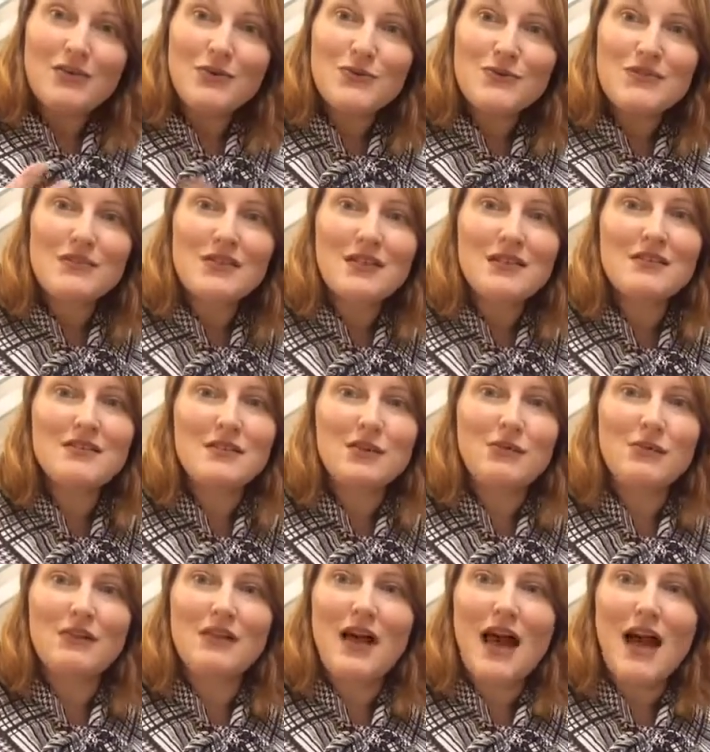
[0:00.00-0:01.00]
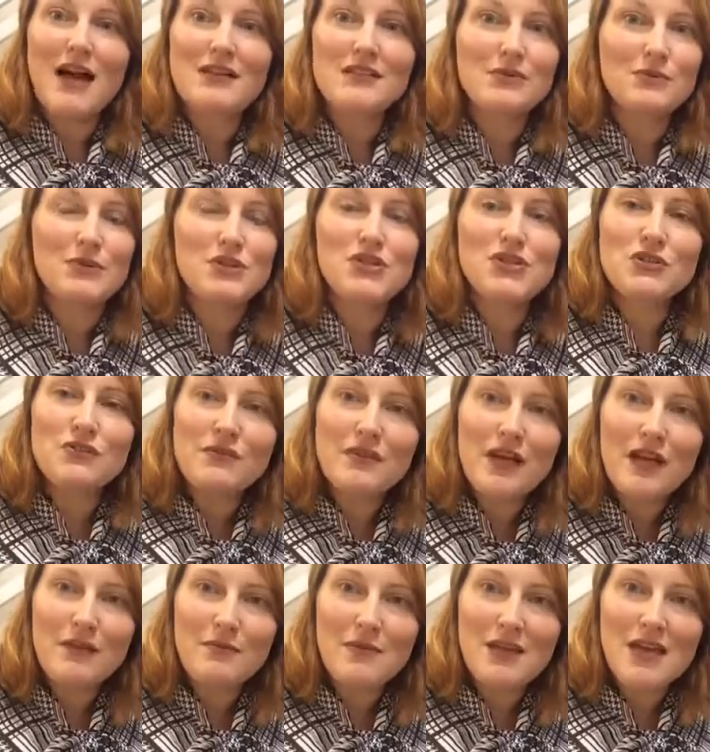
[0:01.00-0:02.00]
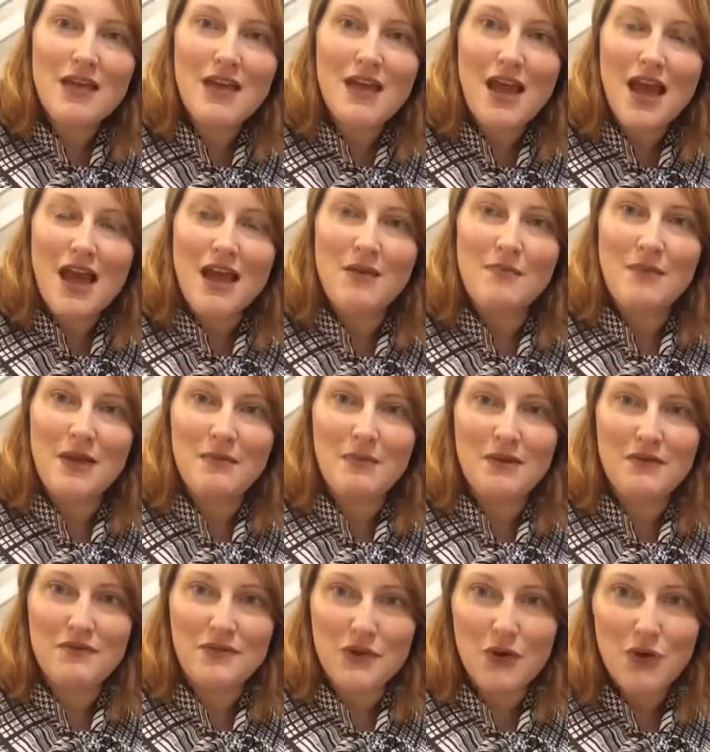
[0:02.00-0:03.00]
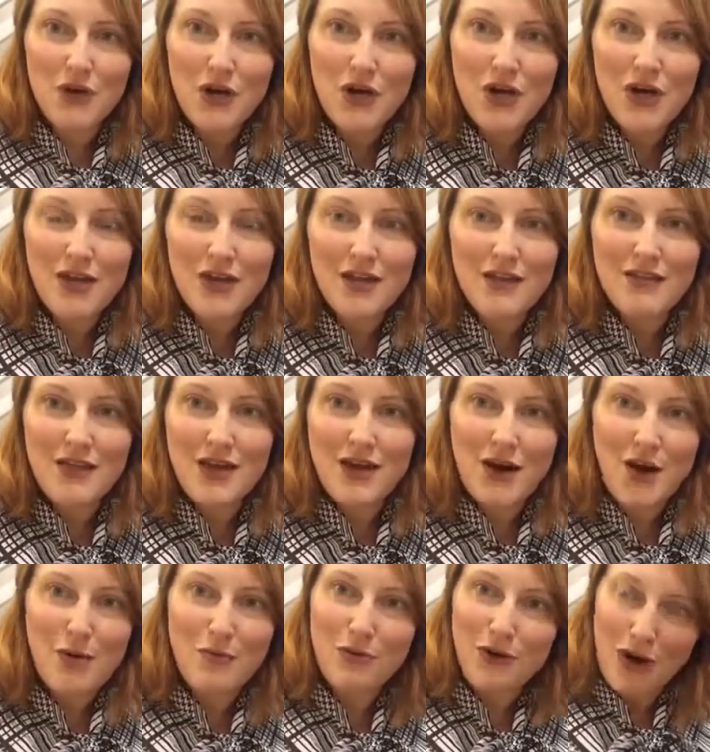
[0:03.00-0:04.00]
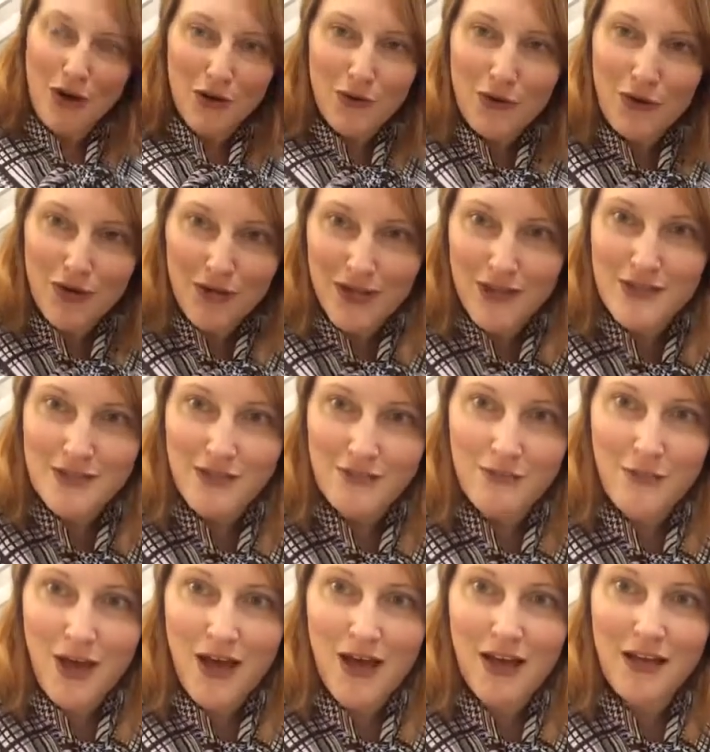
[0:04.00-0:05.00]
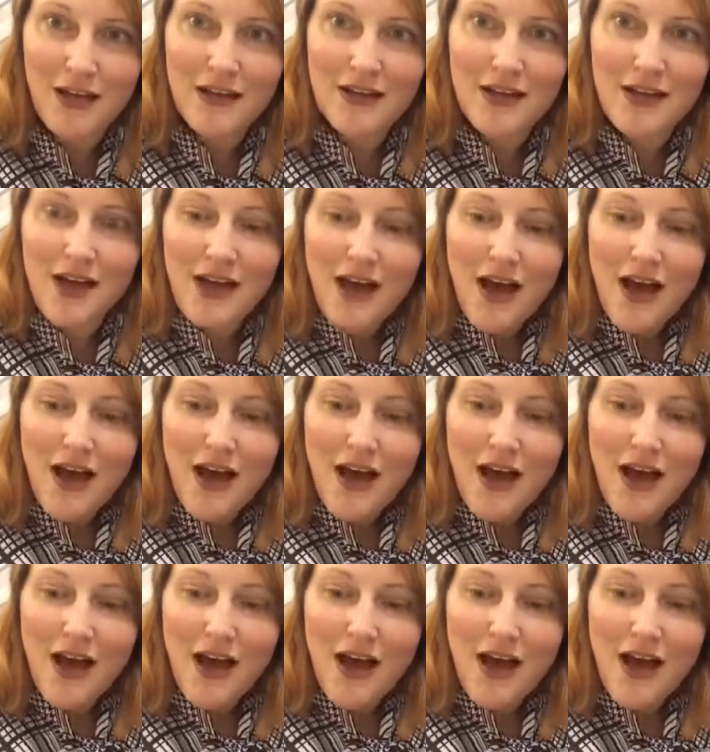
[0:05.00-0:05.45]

those things that relax and rejuvenate me and make me feel good and that are priorities of mine.